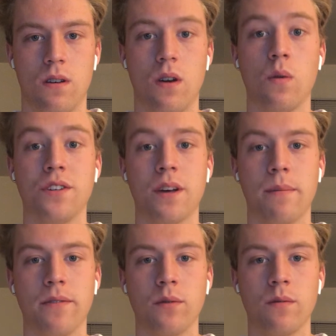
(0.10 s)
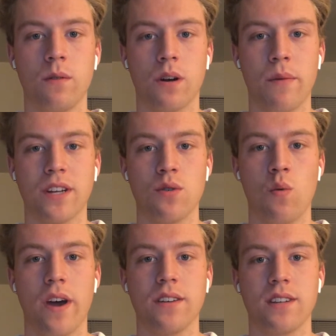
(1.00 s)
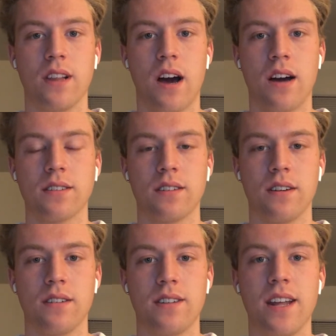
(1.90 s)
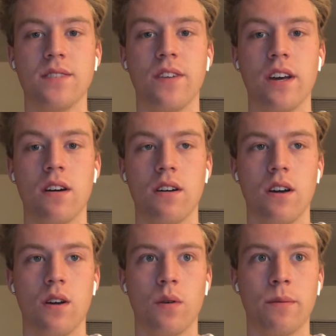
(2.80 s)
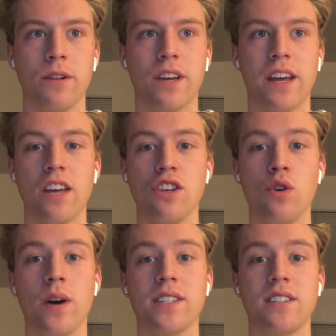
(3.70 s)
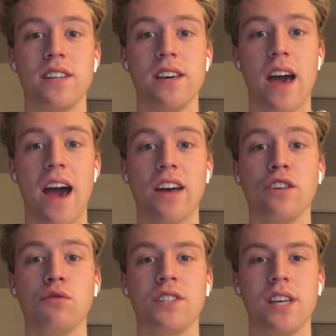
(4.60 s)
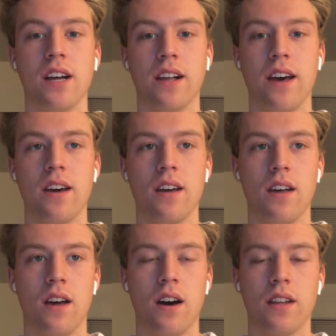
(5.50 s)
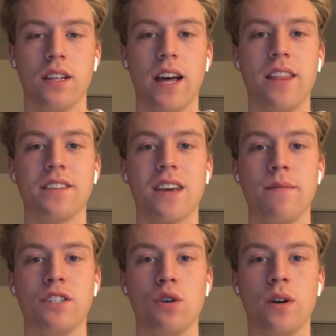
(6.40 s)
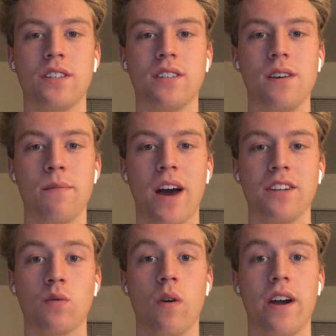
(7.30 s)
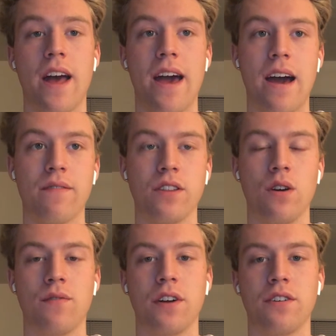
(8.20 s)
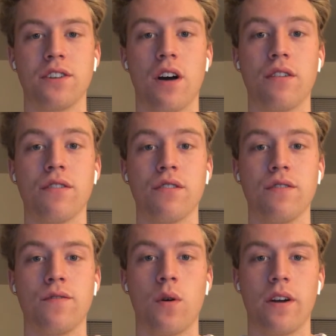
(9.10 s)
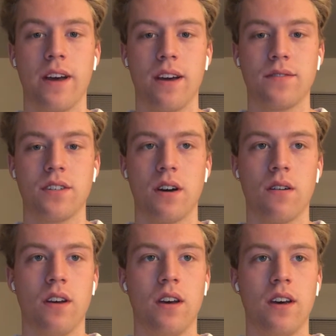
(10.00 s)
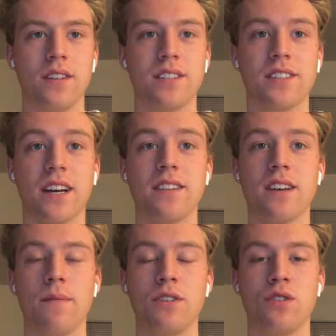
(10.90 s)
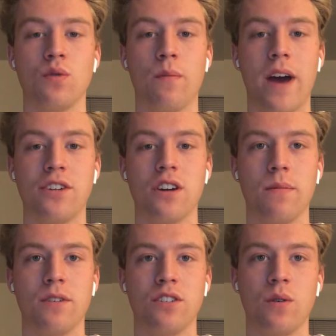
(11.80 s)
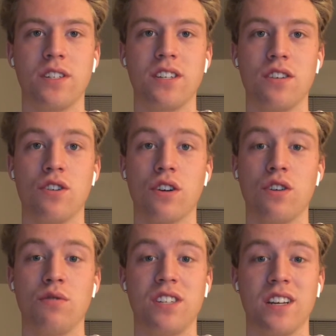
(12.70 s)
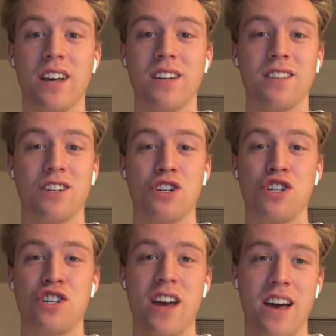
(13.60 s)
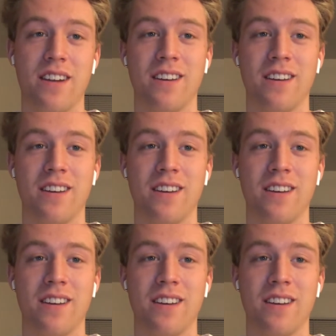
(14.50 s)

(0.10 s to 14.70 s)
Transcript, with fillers: What is up everyone? Welcome back to Whales and Locks. In uh, today's video, we're gonna be looking at USC at UCLA. Uh, the line in this game is USC minus one and a half and the over-under is 134 and a half. So this is the second time these two will match up as USC took UCLA to the shed